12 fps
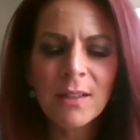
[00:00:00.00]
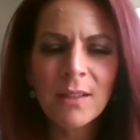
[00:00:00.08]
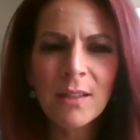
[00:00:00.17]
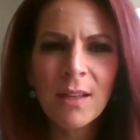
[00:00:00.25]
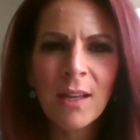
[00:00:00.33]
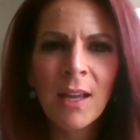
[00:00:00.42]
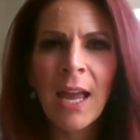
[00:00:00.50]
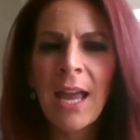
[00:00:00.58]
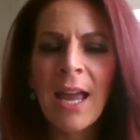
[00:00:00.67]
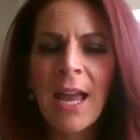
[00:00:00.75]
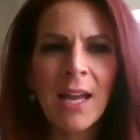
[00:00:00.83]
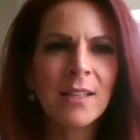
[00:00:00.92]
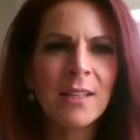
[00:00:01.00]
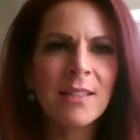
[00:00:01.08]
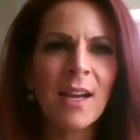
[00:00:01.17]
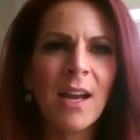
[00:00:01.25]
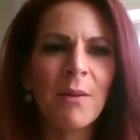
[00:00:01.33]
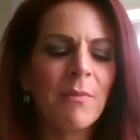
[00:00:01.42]
And
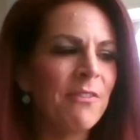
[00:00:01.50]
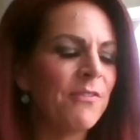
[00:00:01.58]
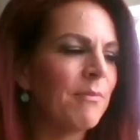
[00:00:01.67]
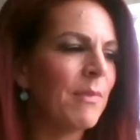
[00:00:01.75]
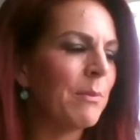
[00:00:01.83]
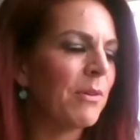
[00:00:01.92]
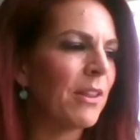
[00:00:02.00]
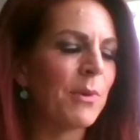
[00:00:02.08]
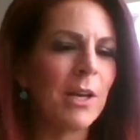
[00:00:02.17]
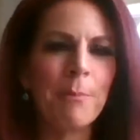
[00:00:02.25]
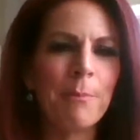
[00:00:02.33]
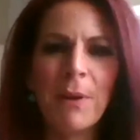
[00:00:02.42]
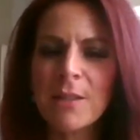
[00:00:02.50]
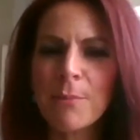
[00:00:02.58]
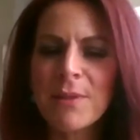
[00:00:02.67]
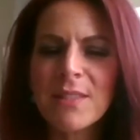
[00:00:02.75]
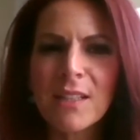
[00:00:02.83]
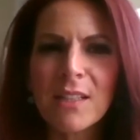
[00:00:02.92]
my brother went and picked up
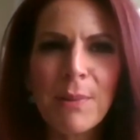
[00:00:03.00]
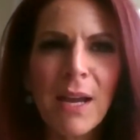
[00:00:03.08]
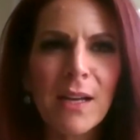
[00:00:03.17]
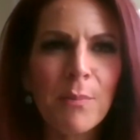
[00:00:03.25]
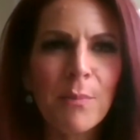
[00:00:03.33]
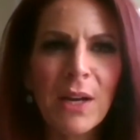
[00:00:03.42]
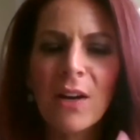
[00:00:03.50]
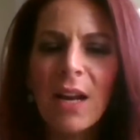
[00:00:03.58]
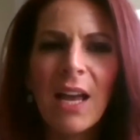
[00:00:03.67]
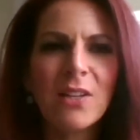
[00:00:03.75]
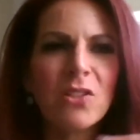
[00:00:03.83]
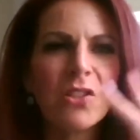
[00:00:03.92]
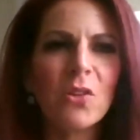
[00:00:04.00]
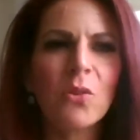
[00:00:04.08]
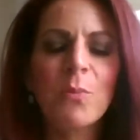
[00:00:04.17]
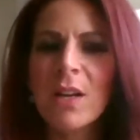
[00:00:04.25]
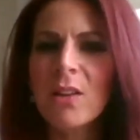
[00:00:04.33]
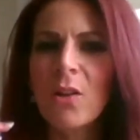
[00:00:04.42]
a 6-pack of beer, and I had 2
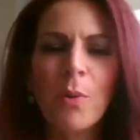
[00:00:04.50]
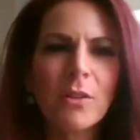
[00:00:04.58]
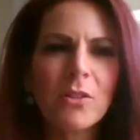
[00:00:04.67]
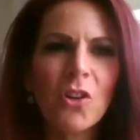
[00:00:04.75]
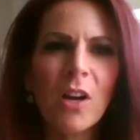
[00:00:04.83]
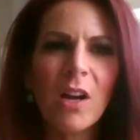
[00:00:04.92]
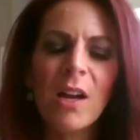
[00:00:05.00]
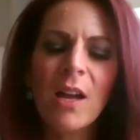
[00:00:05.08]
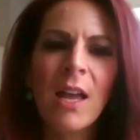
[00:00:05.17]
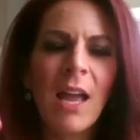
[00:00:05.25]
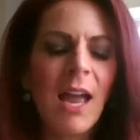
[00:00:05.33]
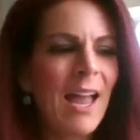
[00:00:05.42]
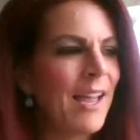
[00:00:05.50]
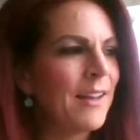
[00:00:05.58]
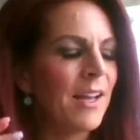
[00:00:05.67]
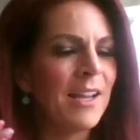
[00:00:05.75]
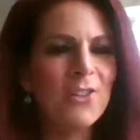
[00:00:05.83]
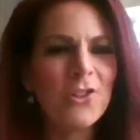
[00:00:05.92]
Michelob Ultra, and
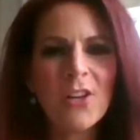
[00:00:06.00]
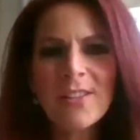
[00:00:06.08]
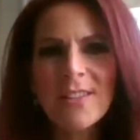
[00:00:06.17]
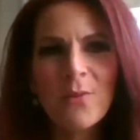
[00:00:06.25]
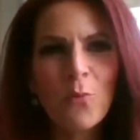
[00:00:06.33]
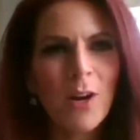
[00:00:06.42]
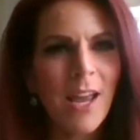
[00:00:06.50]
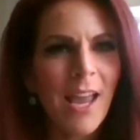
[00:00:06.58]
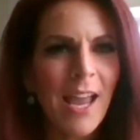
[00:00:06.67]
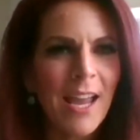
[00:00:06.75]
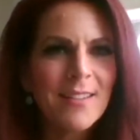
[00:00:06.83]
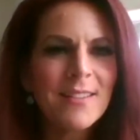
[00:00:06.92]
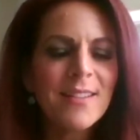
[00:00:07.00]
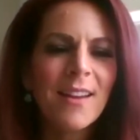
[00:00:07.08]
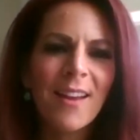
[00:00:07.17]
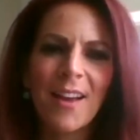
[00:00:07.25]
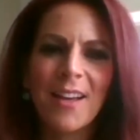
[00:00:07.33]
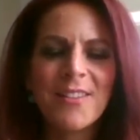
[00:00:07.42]
I just did what I ate.
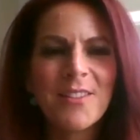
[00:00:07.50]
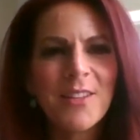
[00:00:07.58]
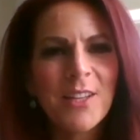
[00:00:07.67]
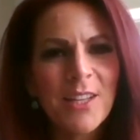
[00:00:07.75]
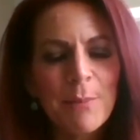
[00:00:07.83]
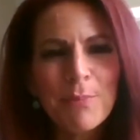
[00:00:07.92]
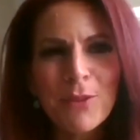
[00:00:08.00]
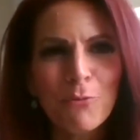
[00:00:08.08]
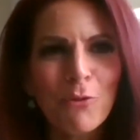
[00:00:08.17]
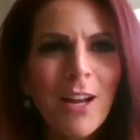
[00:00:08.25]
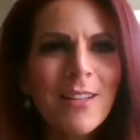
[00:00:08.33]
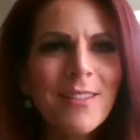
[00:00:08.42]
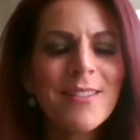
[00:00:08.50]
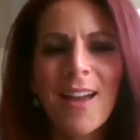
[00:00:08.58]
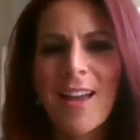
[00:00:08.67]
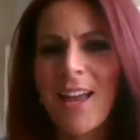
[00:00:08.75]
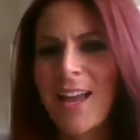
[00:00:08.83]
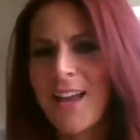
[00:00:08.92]
I skipped the rice. I
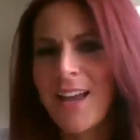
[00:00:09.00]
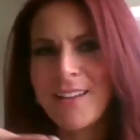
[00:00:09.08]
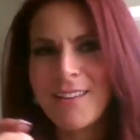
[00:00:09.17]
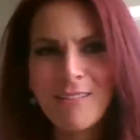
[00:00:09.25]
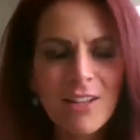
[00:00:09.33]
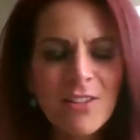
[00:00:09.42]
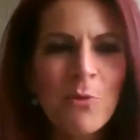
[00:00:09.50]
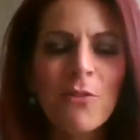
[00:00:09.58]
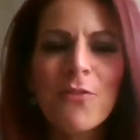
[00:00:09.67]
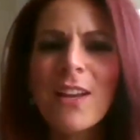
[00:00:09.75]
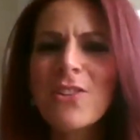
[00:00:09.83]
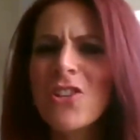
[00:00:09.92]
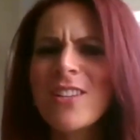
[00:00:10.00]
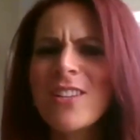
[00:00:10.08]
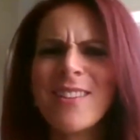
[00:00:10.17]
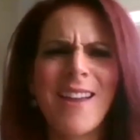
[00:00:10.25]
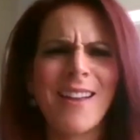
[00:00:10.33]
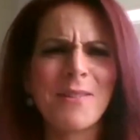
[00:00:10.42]
had lots more veggies.
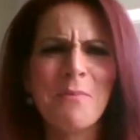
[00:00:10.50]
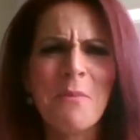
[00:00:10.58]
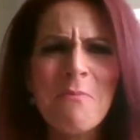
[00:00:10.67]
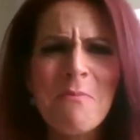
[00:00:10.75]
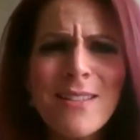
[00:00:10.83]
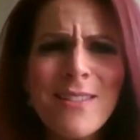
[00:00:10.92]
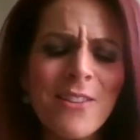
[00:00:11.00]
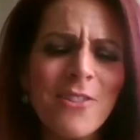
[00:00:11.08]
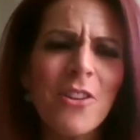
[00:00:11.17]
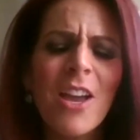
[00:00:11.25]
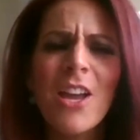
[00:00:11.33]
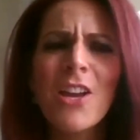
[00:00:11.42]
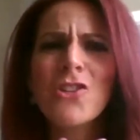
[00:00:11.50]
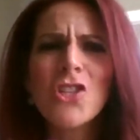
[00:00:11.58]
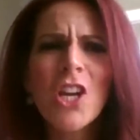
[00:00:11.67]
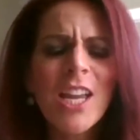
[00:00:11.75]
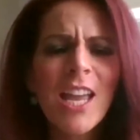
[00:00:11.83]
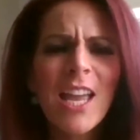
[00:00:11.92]
I had some amazing
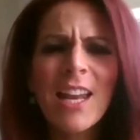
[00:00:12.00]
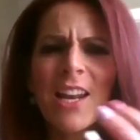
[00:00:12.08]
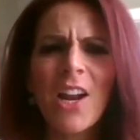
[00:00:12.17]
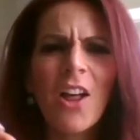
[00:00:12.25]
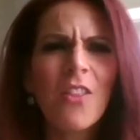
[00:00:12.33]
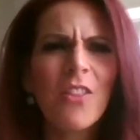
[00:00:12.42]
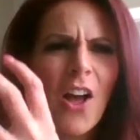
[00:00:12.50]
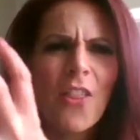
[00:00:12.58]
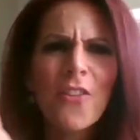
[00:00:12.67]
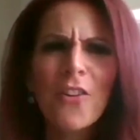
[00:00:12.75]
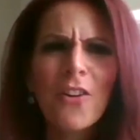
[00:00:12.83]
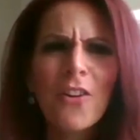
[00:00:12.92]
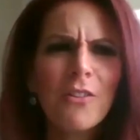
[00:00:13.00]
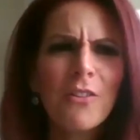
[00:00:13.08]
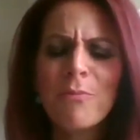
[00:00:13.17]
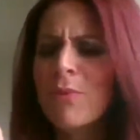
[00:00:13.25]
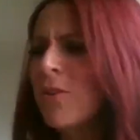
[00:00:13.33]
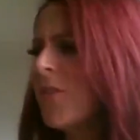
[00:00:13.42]
chicken and all the other
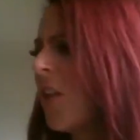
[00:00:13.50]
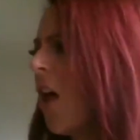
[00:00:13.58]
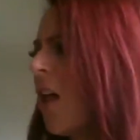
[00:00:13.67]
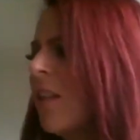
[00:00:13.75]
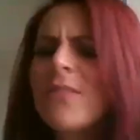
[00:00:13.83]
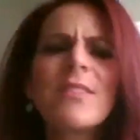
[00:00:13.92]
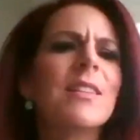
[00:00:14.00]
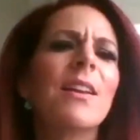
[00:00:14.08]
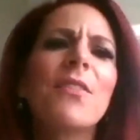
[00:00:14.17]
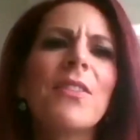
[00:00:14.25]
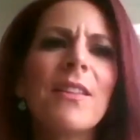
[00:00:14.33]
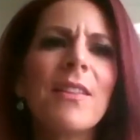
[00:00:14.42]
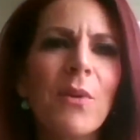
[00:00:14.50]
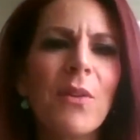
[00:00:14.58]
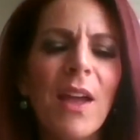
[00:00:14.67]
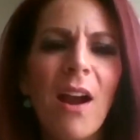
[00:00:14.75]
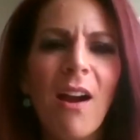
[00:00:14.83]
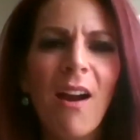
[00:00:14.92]
beautiful olives and everything that were
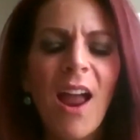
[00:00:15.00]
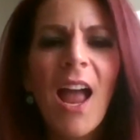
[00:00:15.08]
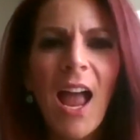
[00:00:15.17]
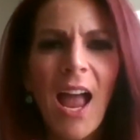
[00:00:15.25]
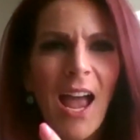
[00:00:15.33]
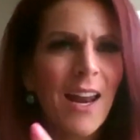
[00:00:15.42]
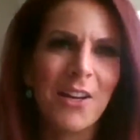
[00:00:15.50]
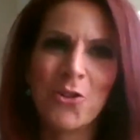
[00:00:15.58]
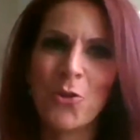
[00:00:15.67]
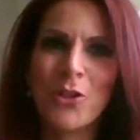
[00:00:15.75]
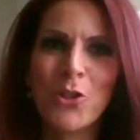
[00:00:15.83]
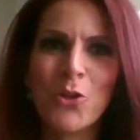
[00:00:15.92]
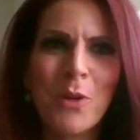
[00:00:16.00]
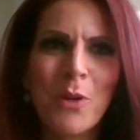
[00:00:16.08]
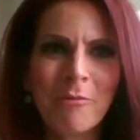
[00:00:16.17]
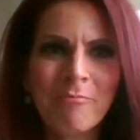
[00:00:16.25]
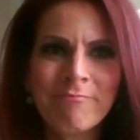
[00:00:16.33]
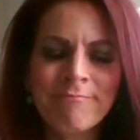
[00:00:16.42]
there, and I enjoyed 2
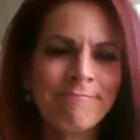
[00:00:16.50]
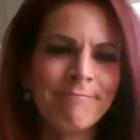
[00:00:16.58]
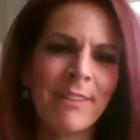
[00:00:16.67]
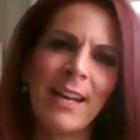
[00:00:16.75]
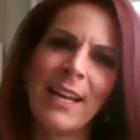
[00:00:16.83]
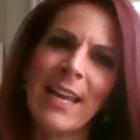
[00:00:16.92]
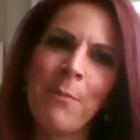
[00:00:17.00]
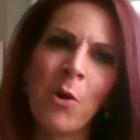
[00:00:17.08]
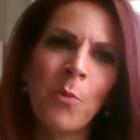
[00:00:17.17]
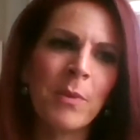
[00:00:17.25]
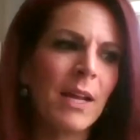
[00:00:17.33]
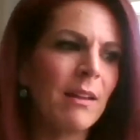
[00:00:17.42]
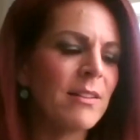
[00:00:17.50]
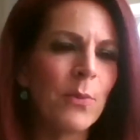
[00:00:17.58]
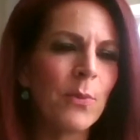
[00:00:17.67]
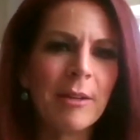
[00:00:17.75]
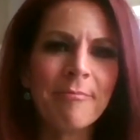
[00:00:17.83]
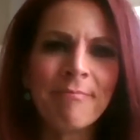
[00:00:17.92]
beer, and I came home and I lost
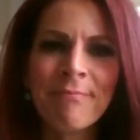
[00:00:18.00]
weight.